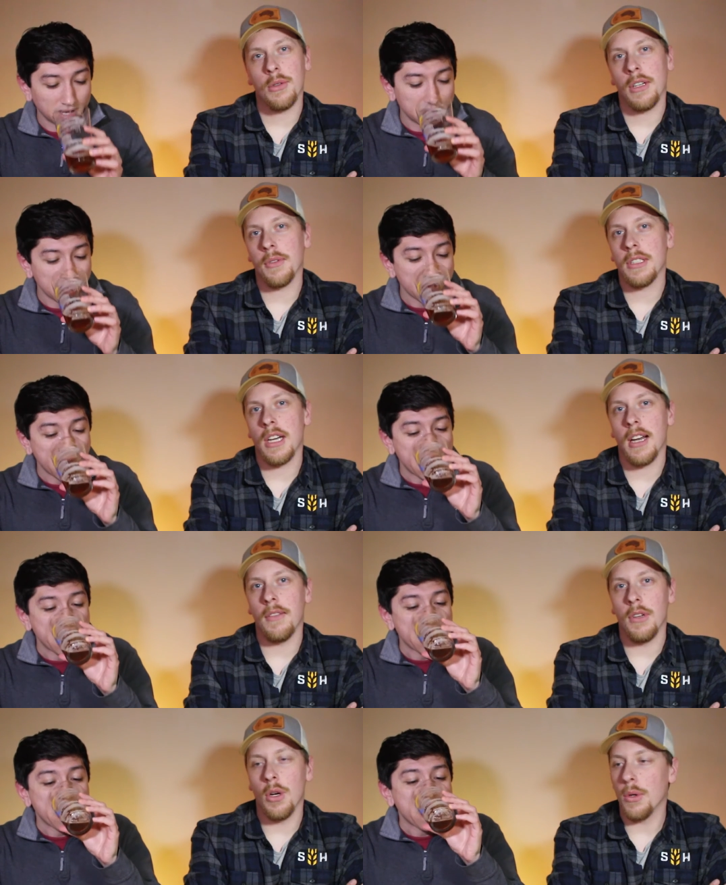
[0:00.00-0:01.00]
Speaker 1: to it every
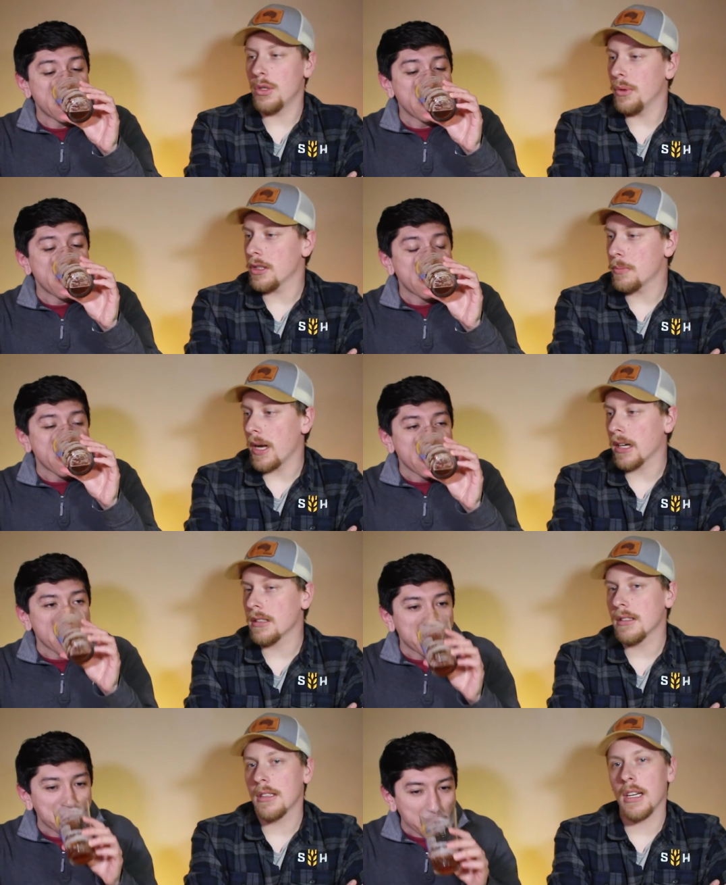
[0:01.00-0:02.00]
time, know what to
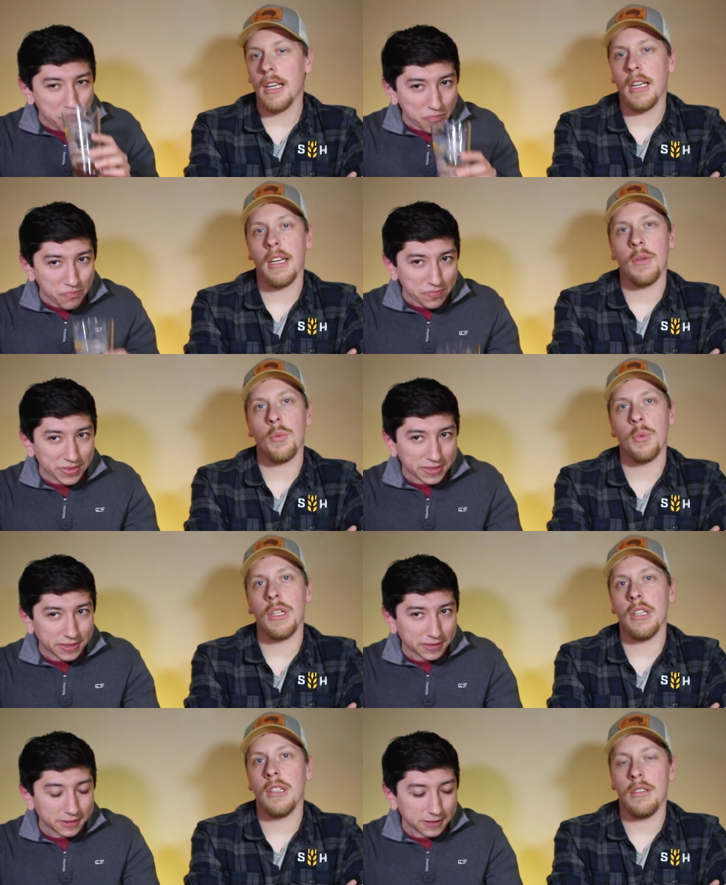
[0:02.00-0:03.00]
expect, and
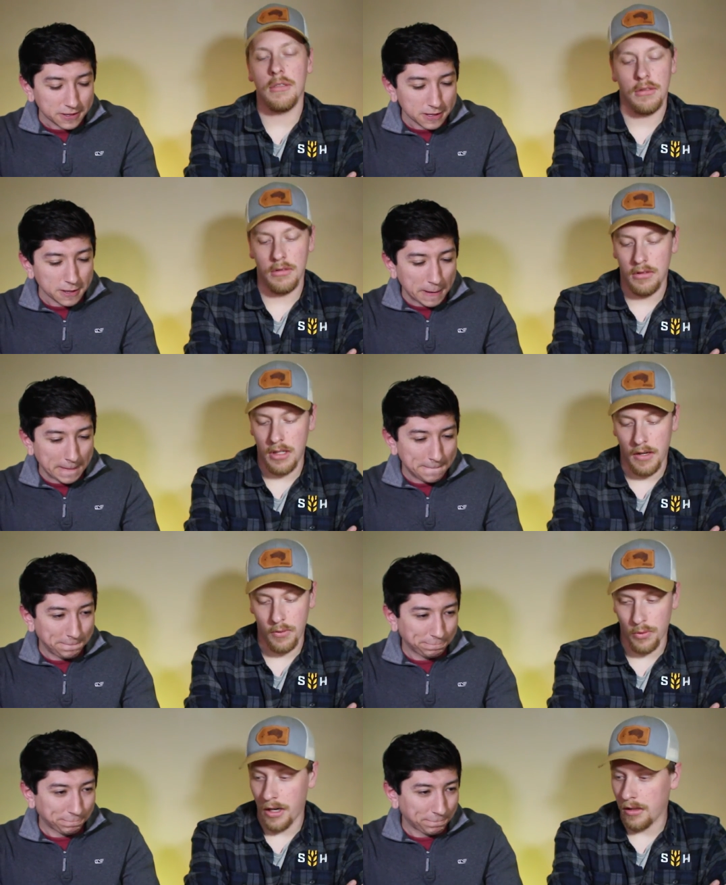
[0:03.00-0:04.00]
we have
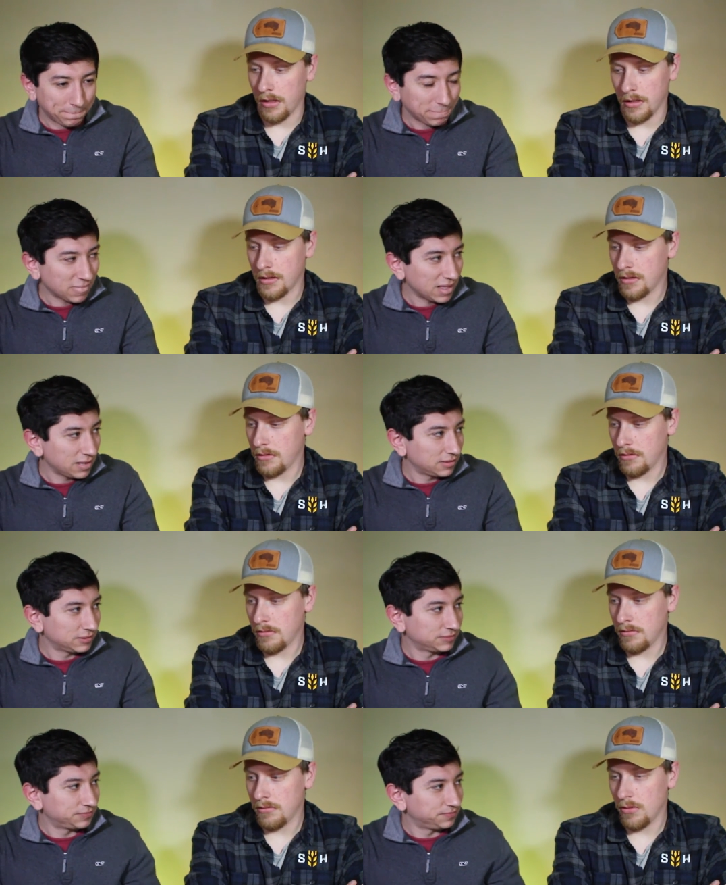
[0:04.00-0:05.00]
drank this
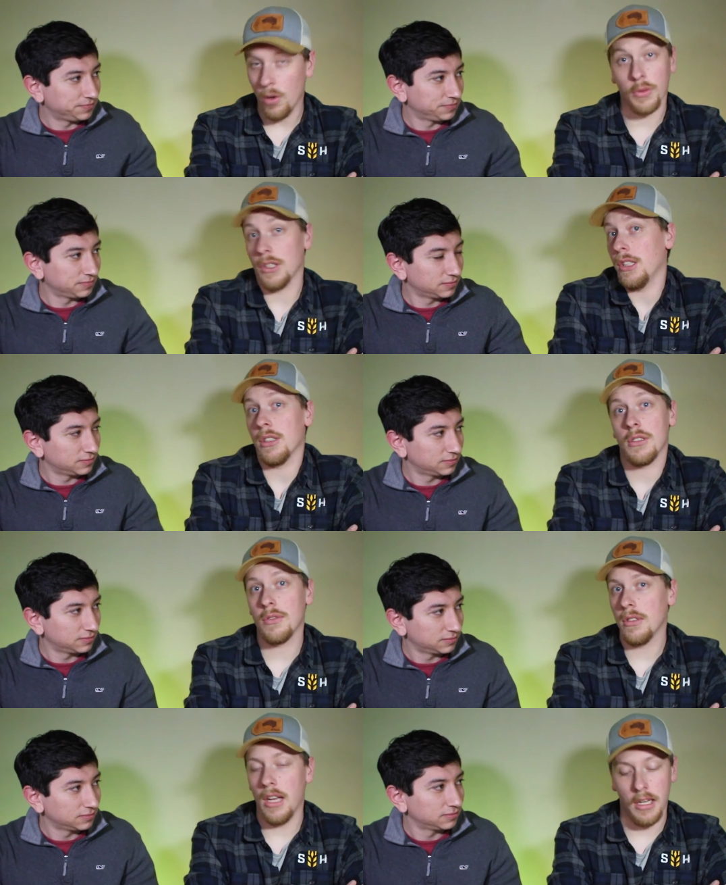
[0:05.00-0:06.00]
over the years,
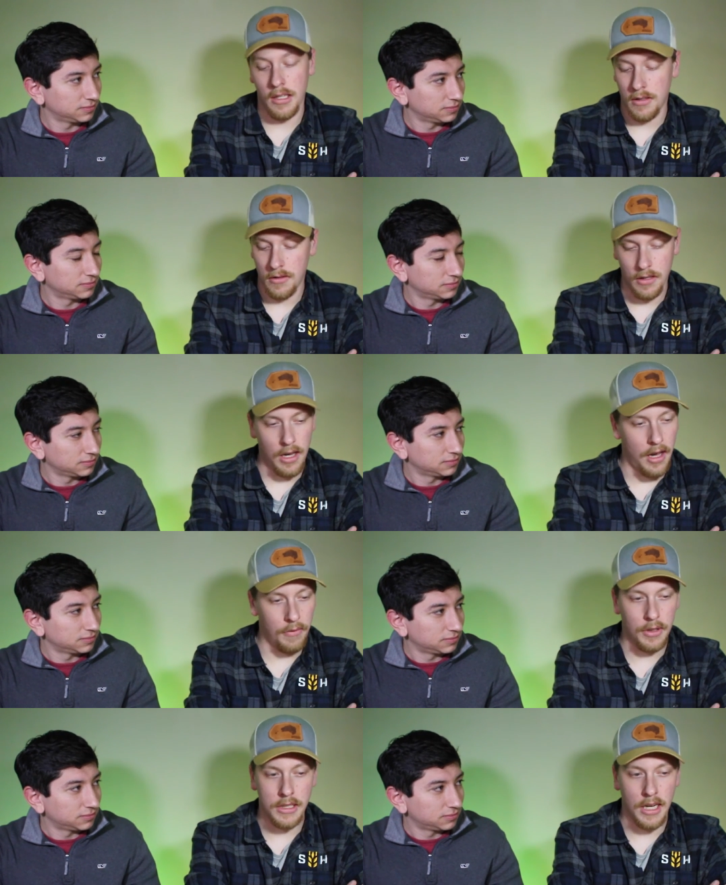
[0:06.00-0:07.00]
and it's
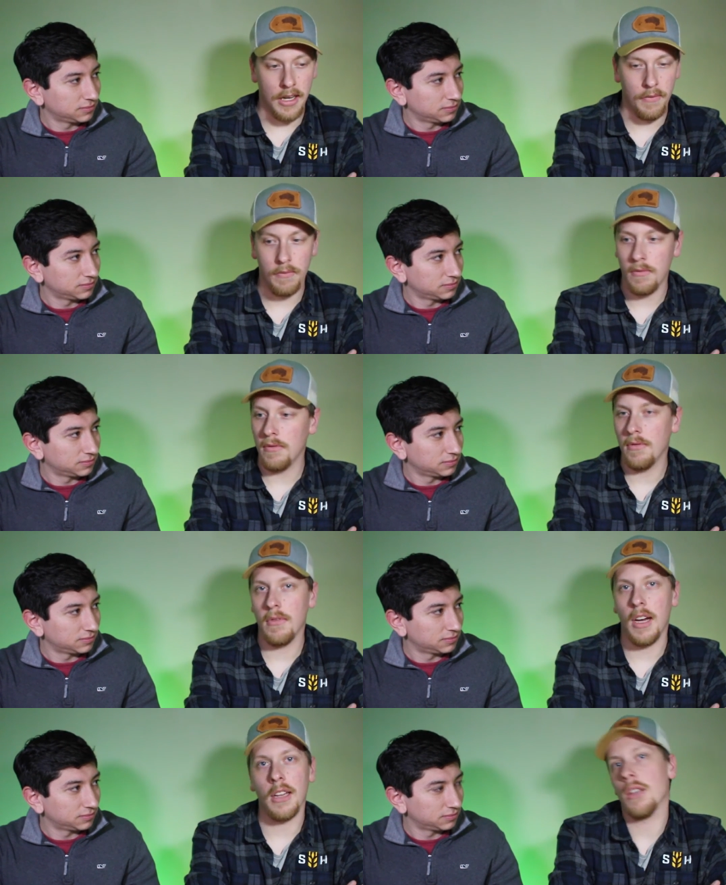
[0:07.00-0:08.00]
every time
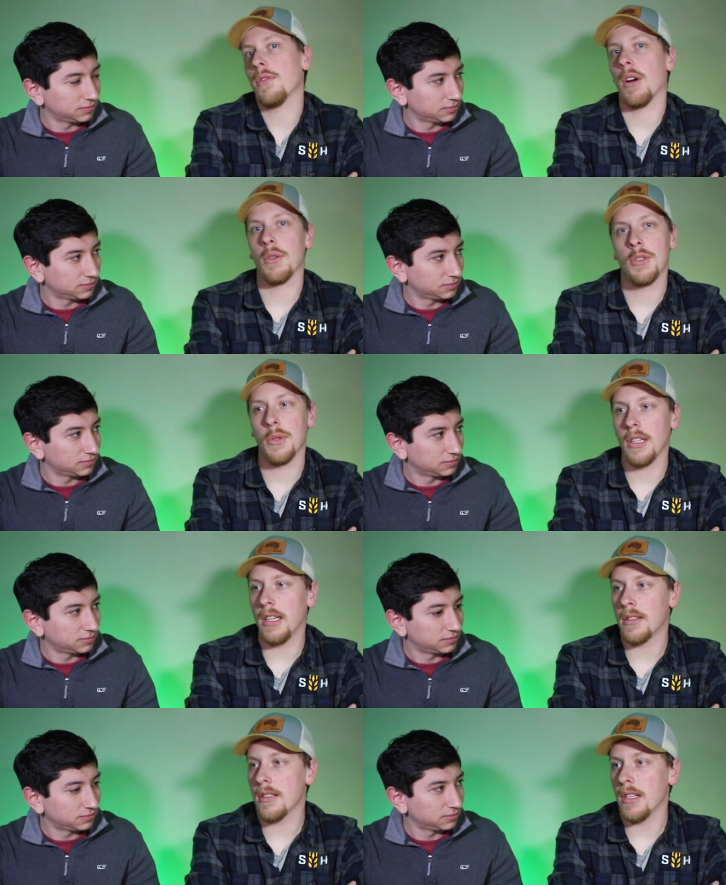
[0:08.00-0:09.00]
I look forward to it.
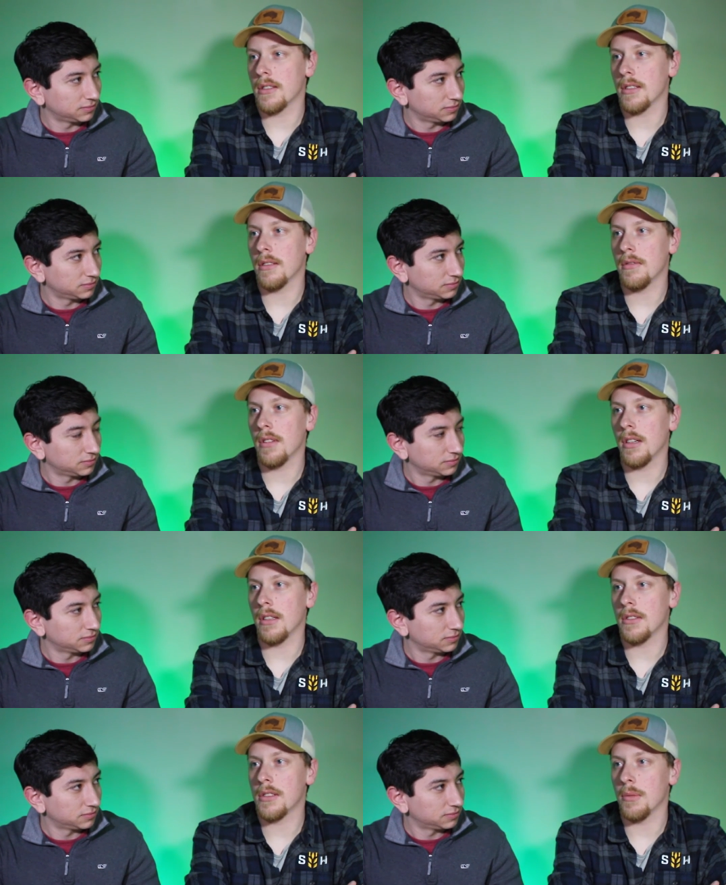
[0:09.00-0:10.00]
It's it's a, a
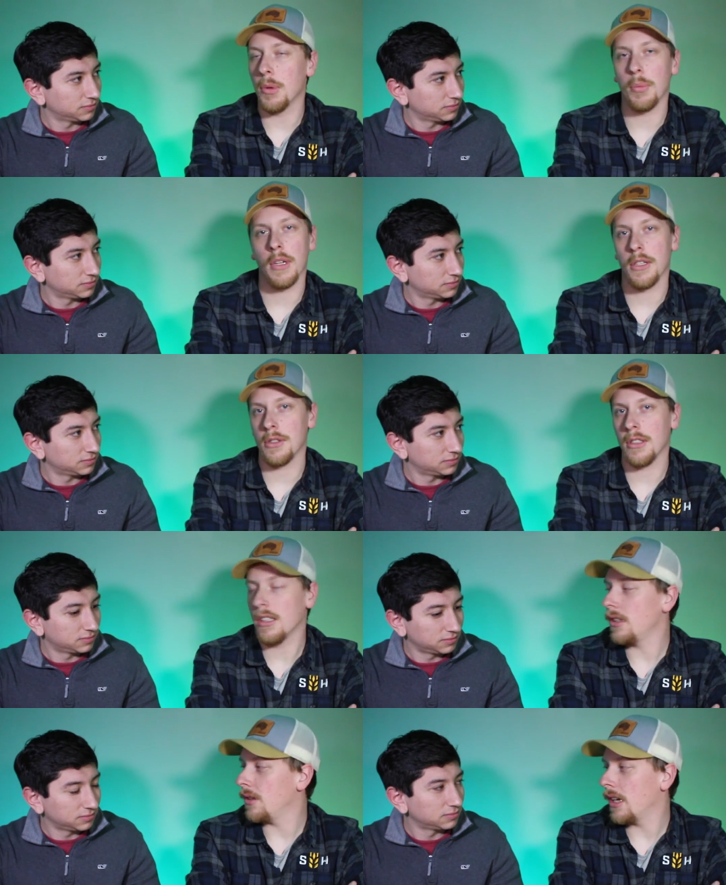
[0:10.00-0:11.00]
simple pleasure that
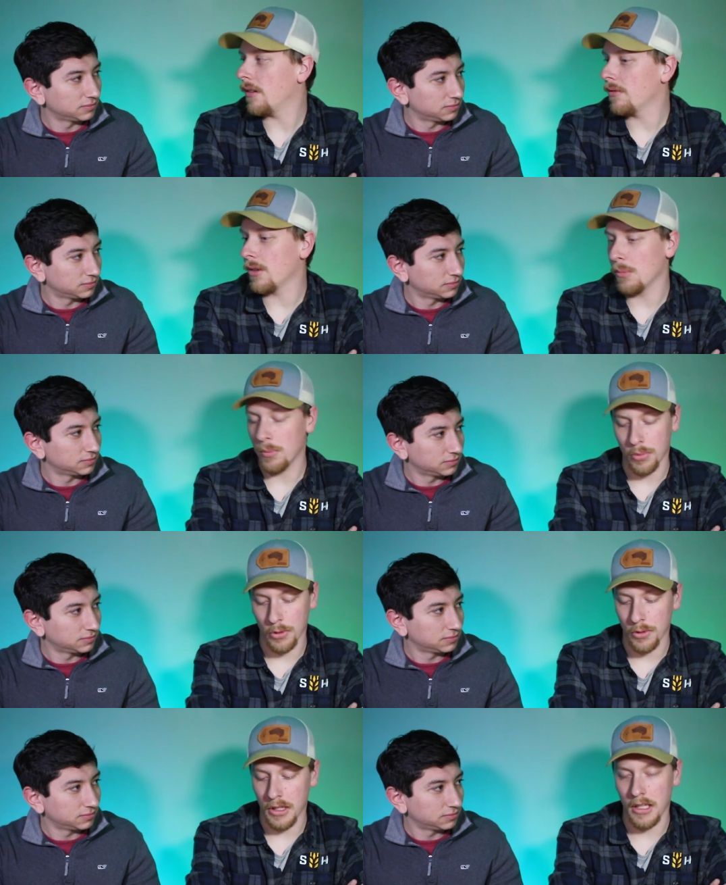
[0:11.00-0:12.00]
you get from a
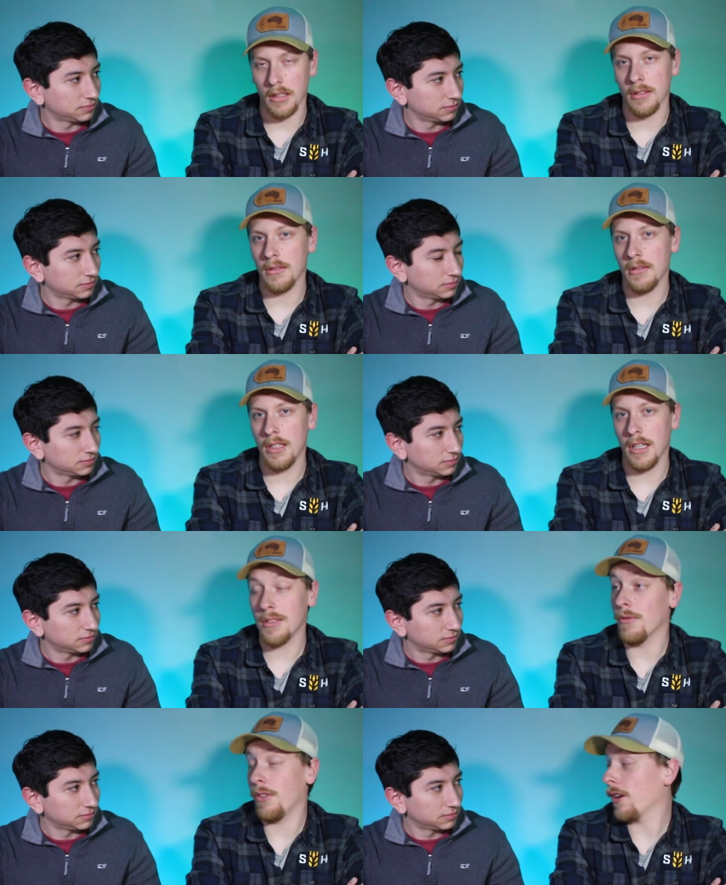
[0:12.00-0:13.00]
brewery, and it's
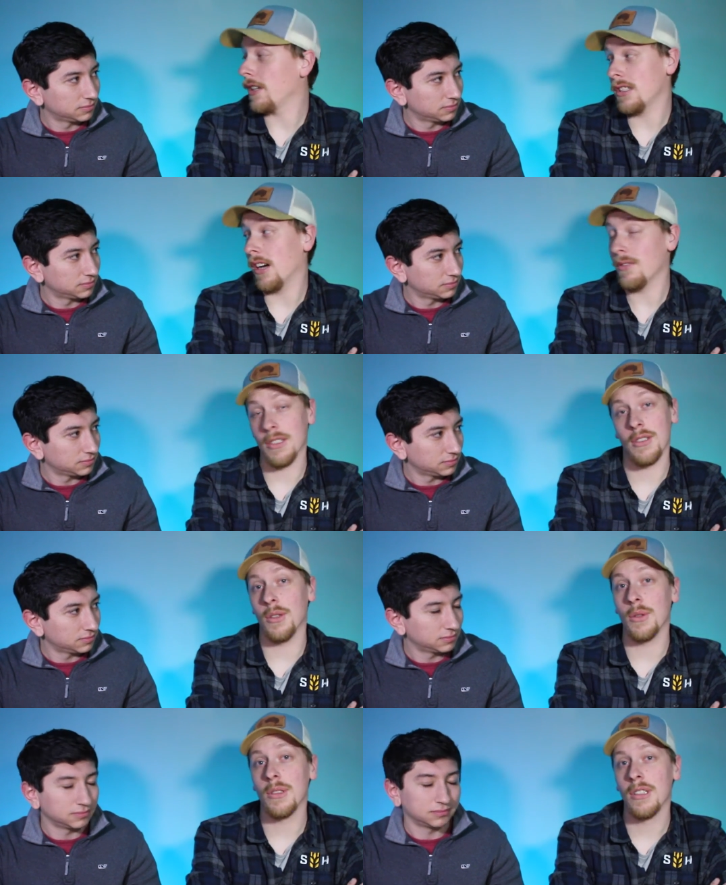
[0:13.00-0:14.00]
very tough to do.